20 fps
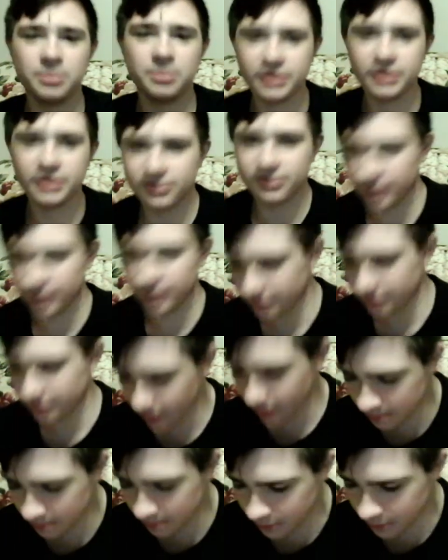Please hit the
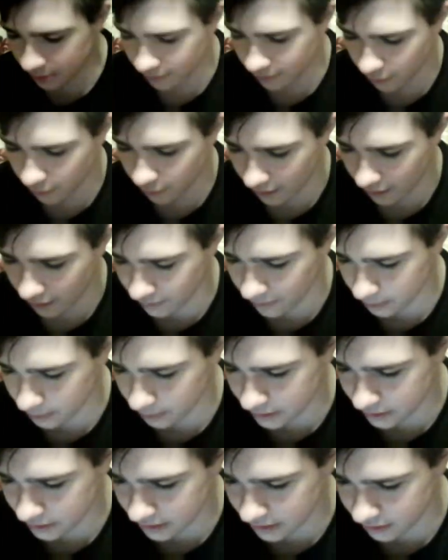like button if you haven't.
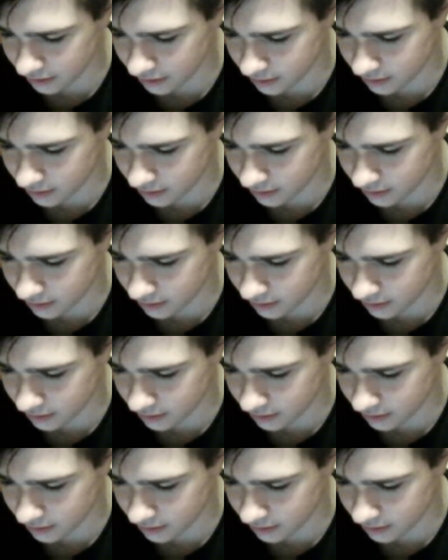Please hit the